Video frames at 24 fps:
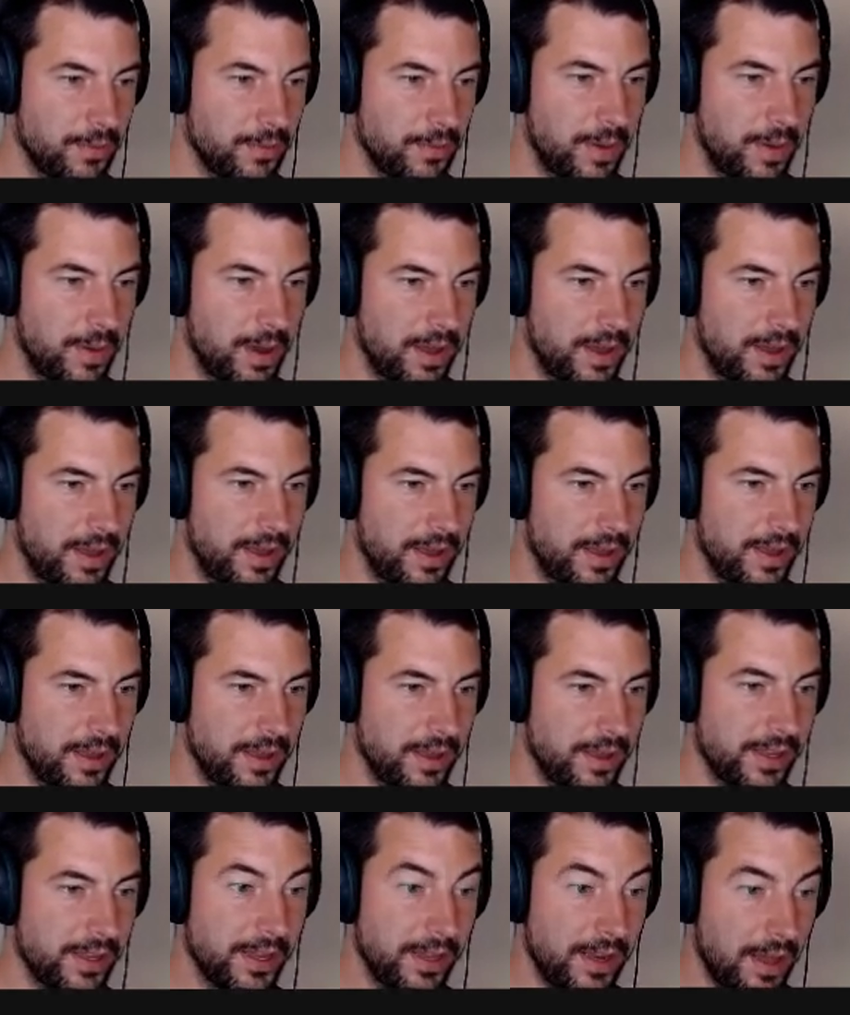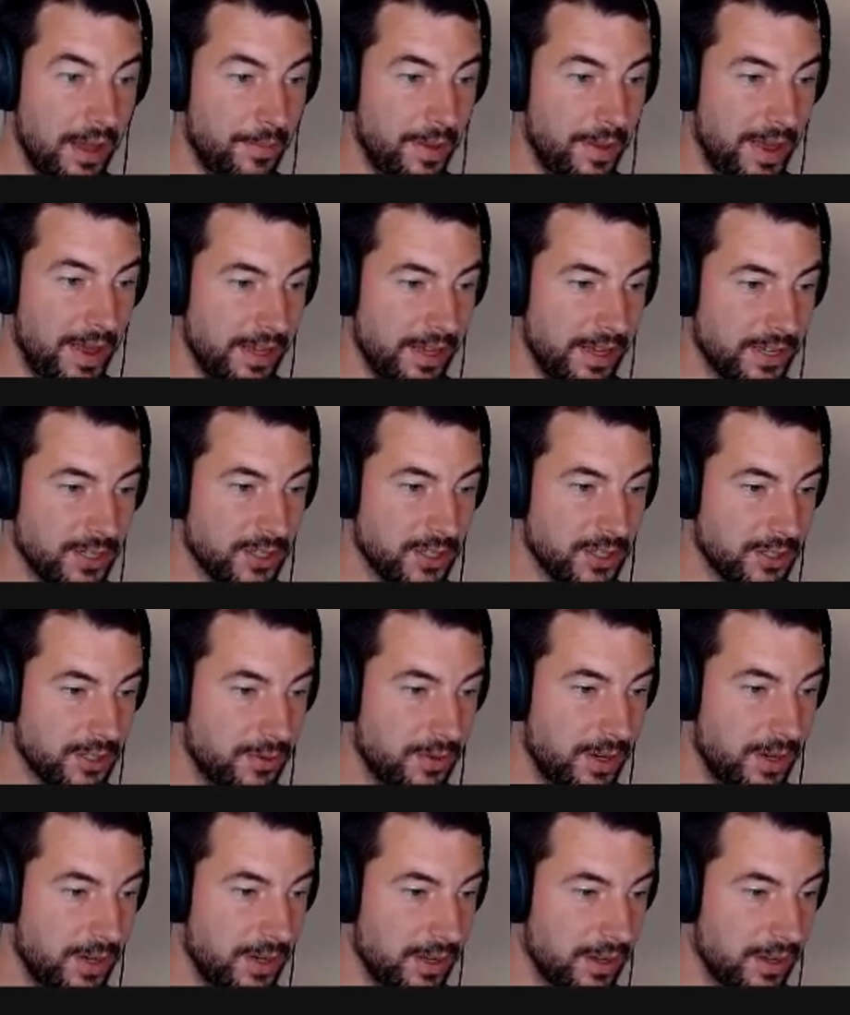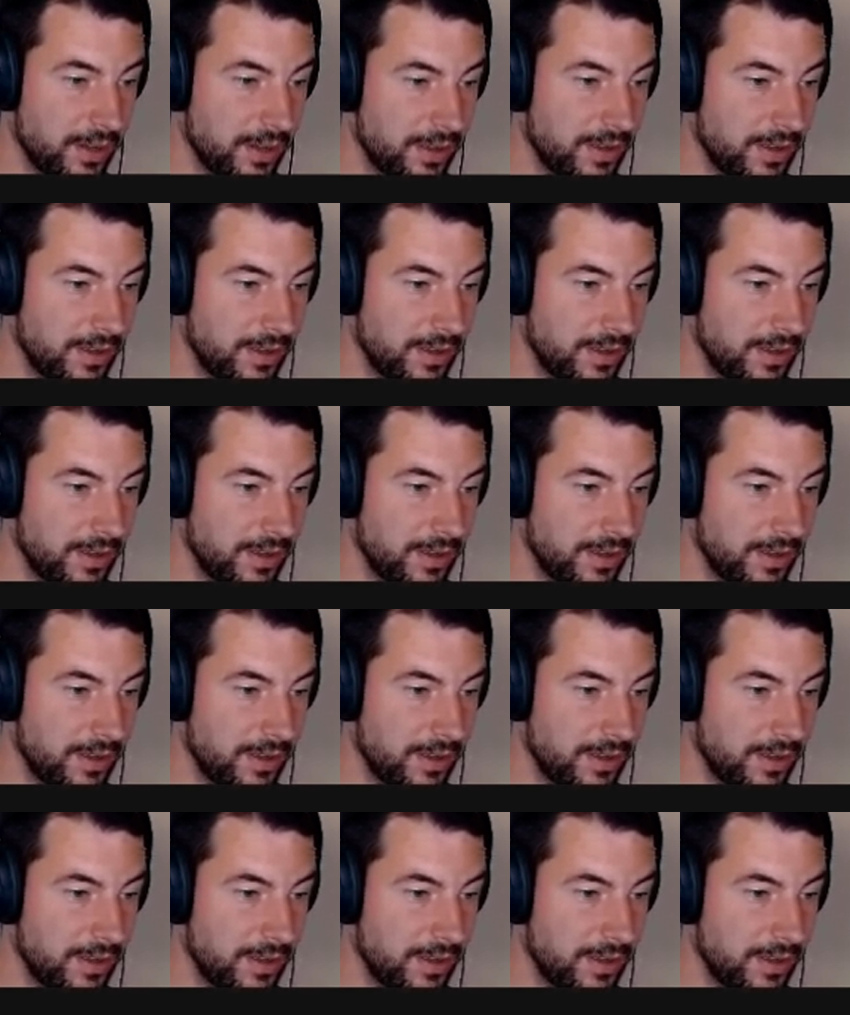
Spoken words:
my GitHub Actions running